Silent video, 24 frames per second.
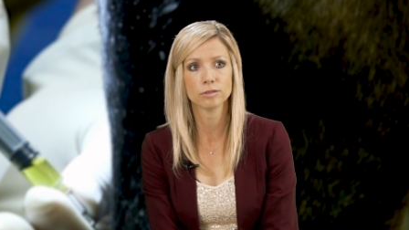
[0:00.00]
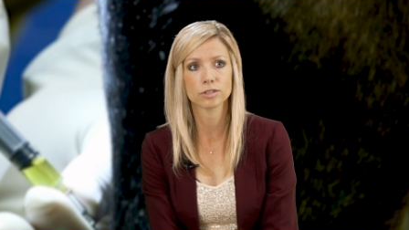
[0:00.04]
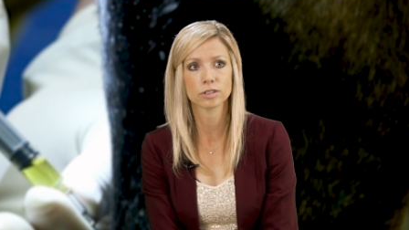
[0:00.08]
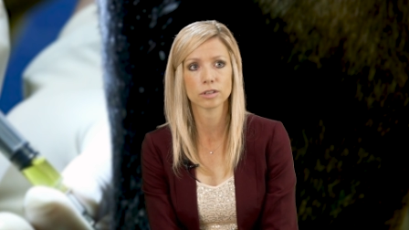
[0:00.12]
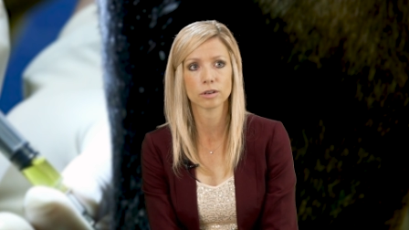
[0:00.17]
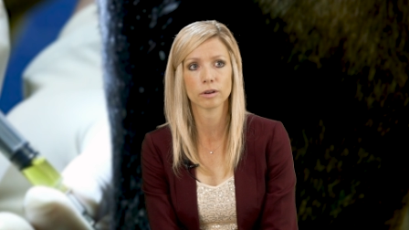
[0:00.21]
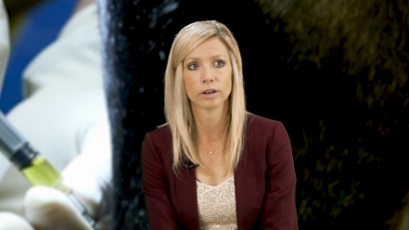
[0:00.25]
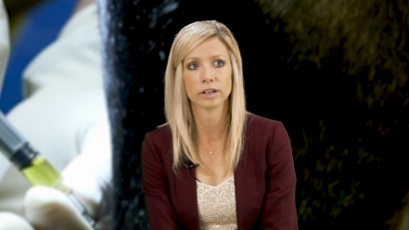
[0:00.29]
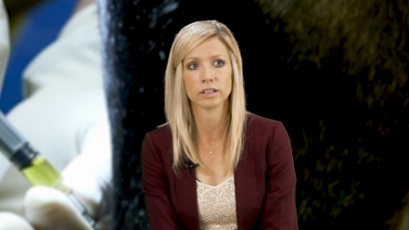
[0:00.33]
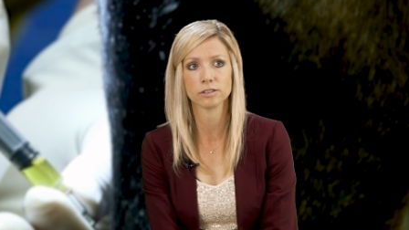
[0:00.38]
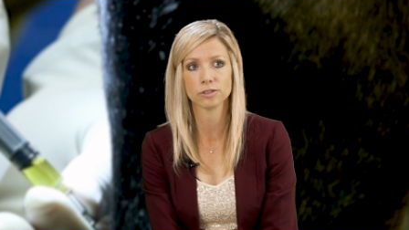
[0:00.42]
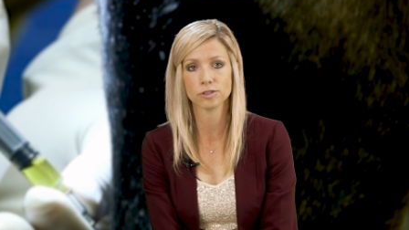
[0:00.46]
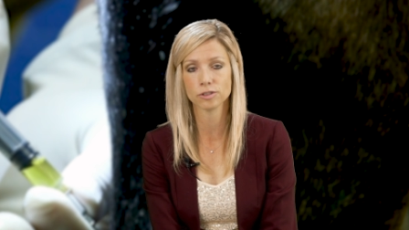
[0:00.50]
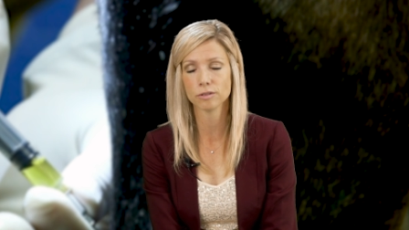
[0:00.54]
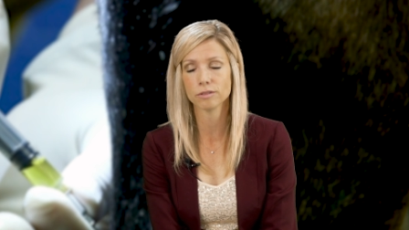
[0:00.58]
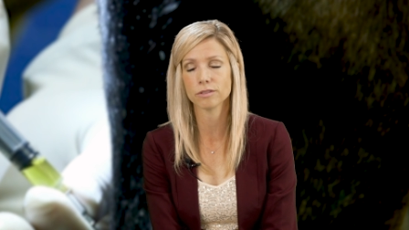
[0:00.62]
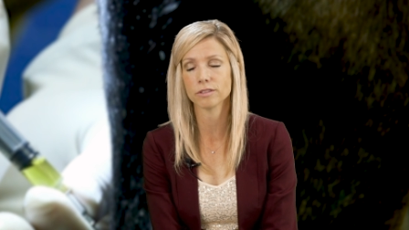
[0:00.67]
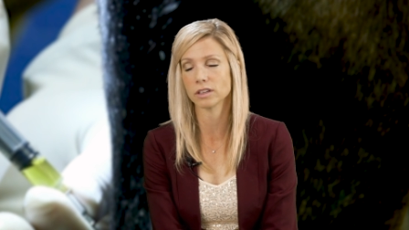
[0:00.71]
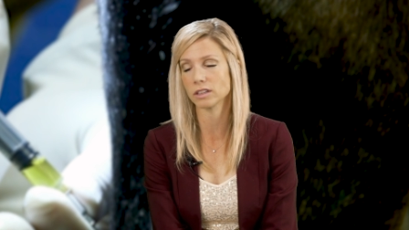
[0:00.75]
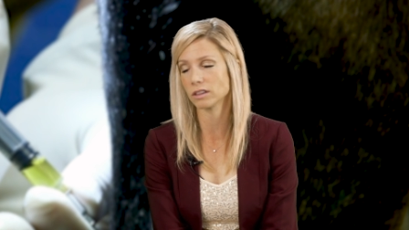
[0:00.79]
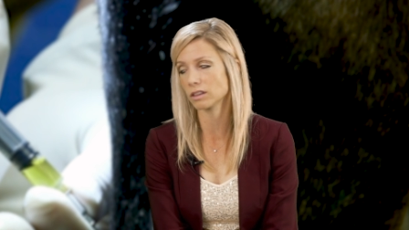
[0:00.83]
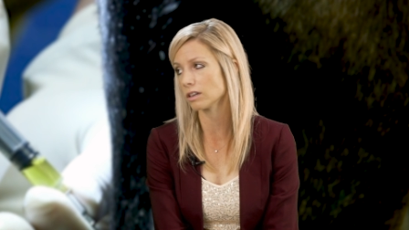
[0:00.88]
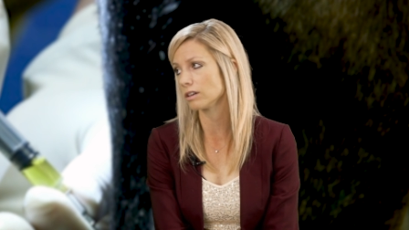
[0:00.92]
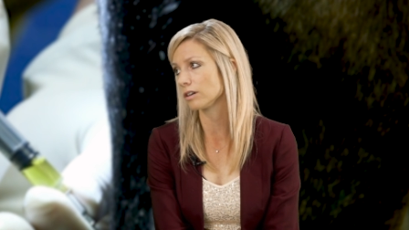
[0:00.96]
So I do
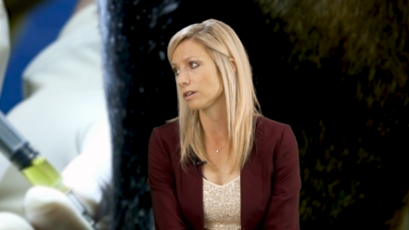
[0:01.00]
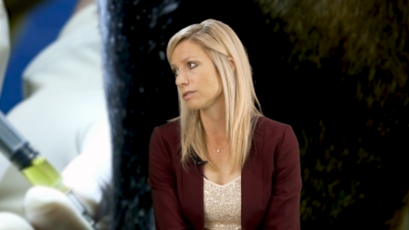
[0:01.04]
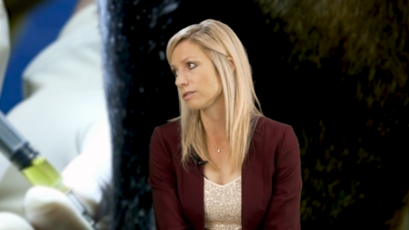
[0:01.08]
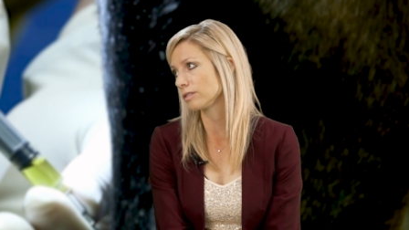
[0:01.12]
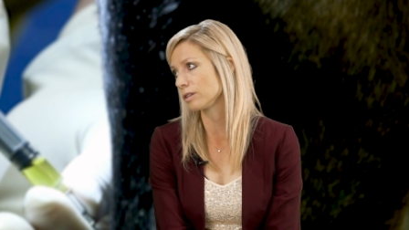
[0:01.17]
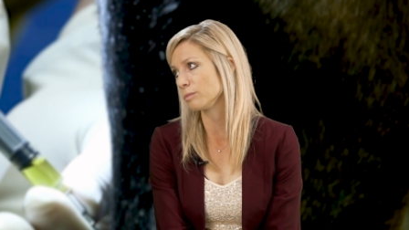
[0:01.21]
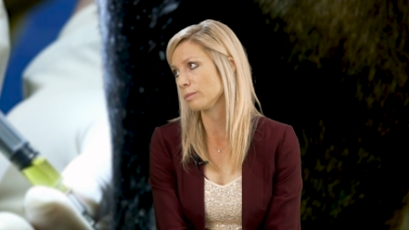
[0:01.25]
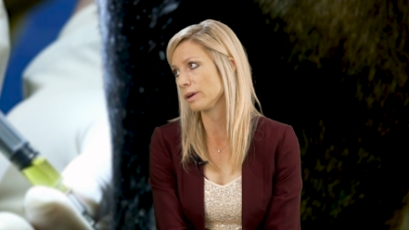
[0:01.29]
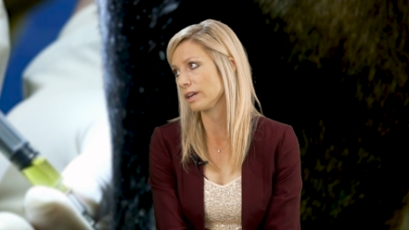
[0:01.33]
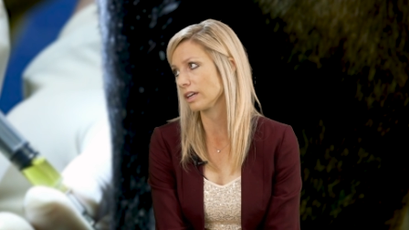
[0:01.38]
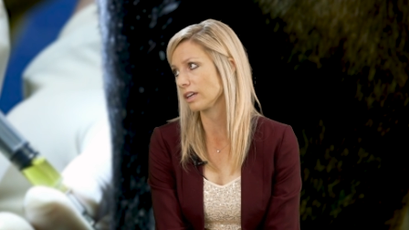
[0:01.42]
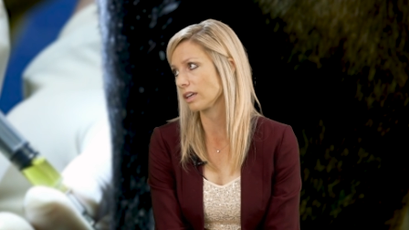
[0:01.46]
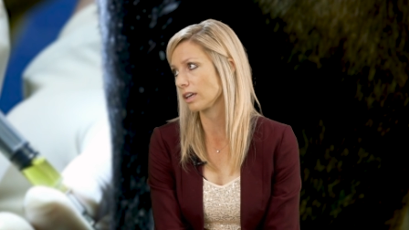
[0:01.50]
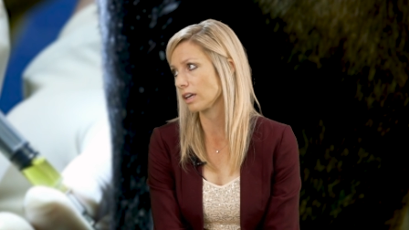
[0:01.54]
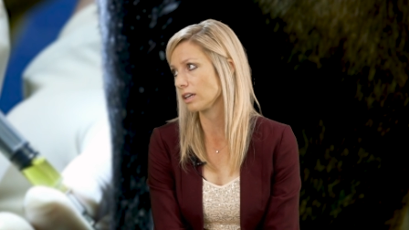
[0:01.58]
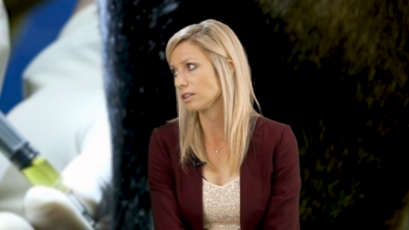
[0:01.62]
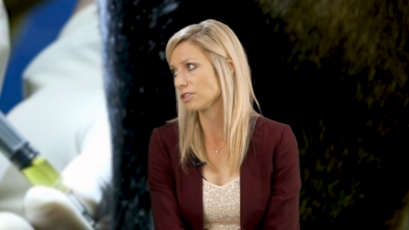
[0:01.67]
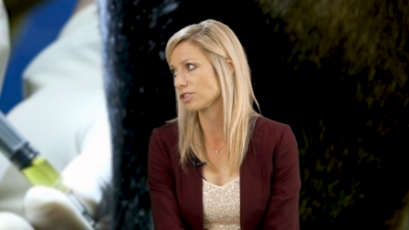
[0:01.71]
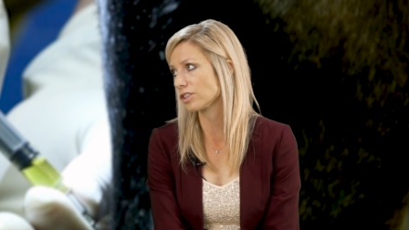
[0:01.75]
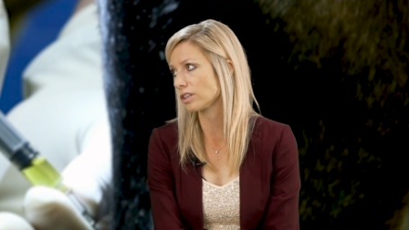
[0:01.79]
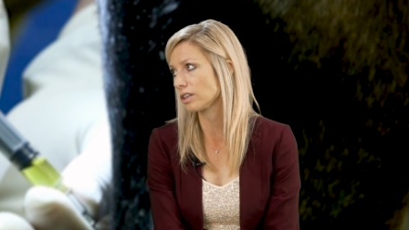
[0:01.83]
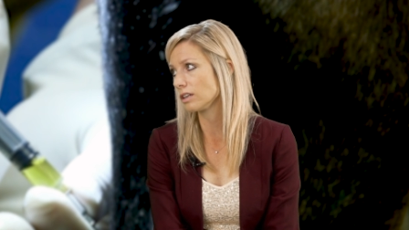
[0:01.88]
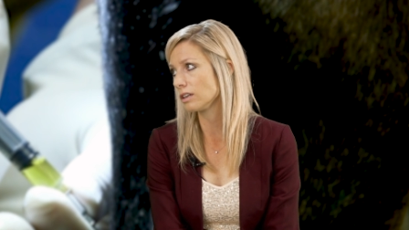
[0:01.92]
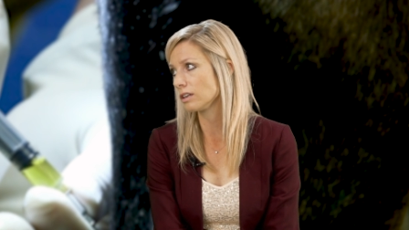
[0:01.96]
think that over
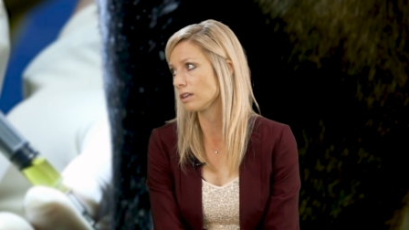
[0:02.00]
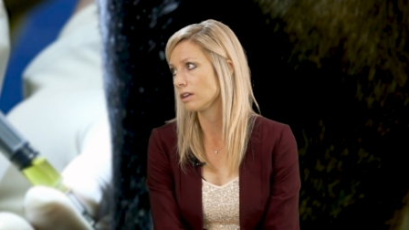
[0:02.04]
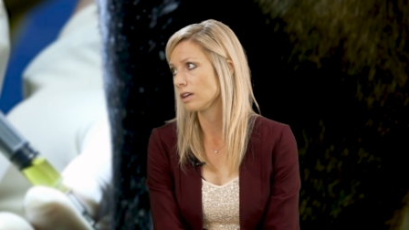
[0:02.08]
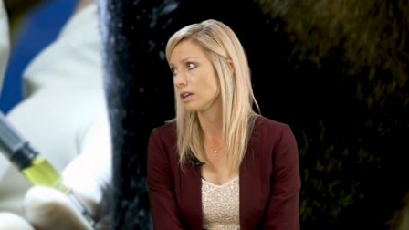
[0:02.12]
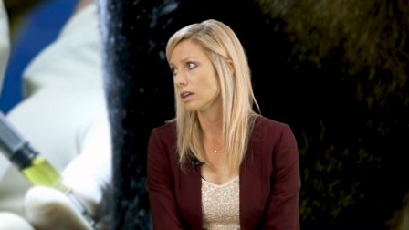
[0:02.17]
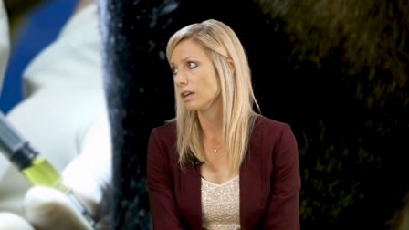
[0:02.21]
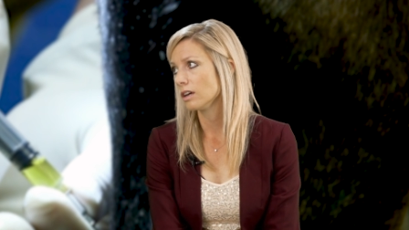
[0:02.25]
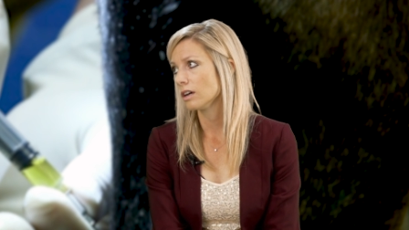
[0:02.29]
medication